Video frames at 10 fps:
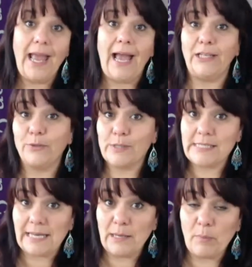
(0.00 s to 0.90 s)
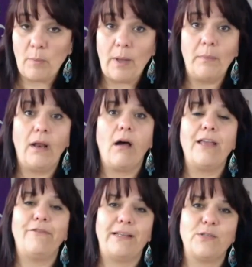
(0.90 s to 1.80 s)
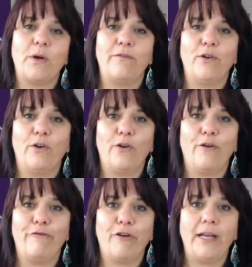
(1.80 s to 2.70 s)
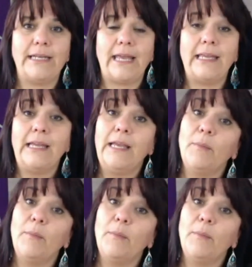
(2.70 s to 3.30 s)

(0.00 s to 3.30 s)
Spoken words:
and you will see it pop up live at 12 o'clock on Friday.